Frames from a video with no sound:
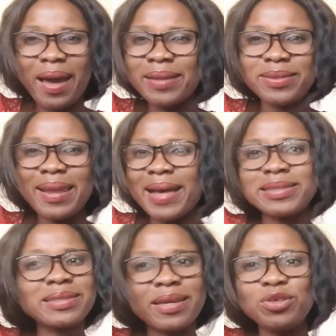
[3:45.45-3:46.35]
and the
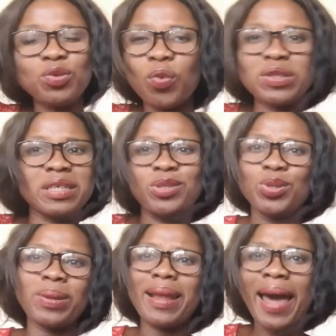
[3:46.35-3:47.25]
last thing you want in
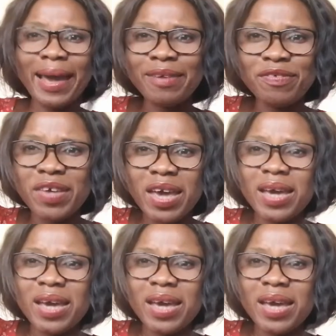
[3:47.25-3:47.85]
your life